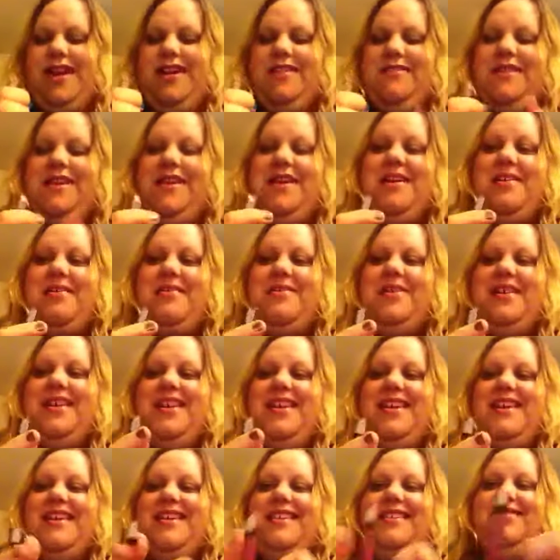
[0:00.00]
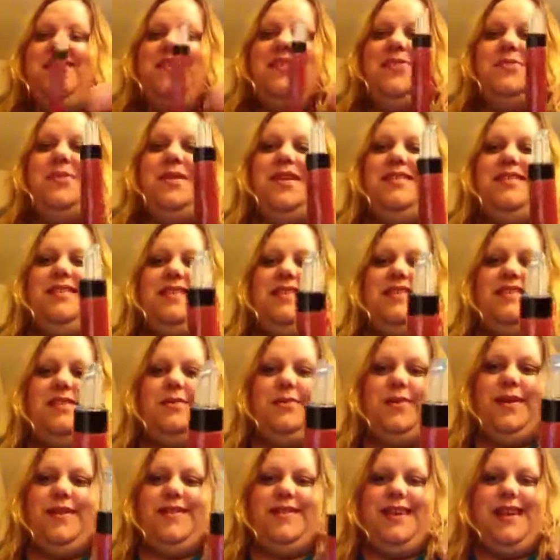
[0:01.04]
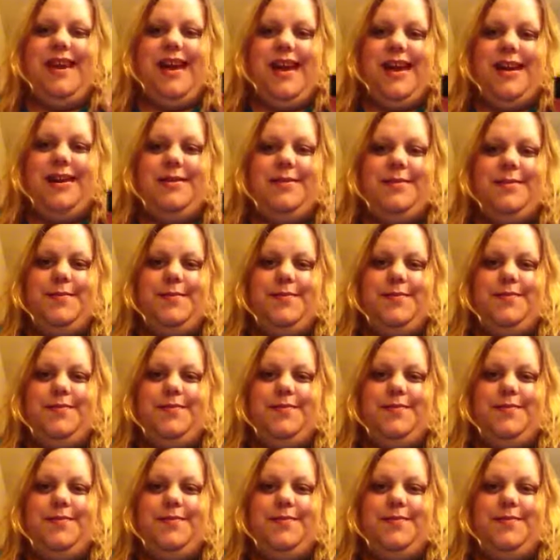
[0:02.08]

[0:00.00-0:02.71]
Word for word: here we go. So it's one of these squeezy kind.